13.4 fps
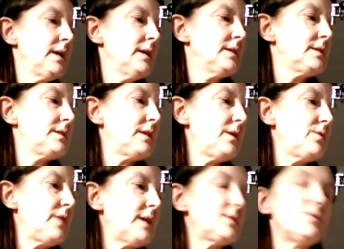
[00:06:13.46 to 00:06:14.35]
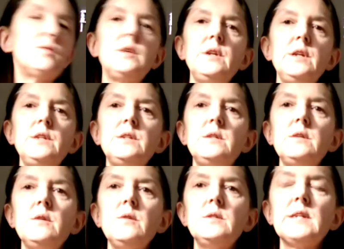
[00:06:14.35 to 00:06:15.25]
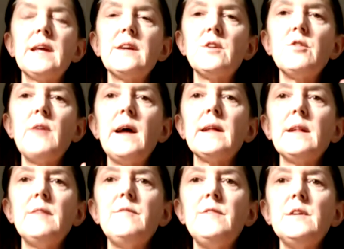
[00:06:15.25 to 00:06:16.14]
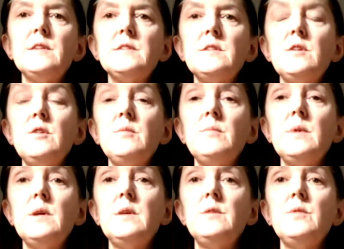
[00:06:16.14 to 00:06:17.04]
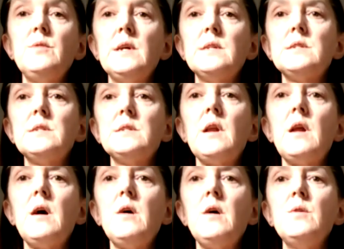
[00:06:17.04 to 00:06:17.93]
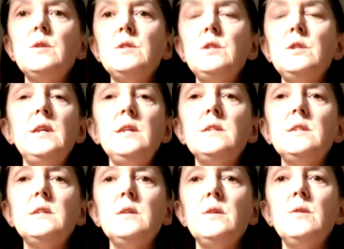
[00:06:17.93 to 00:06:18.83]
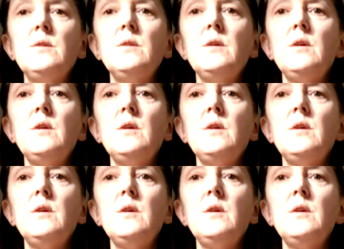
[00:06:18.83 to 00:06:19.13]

So that's all you need to do is crack that first loop, doing it as slow as you need to do.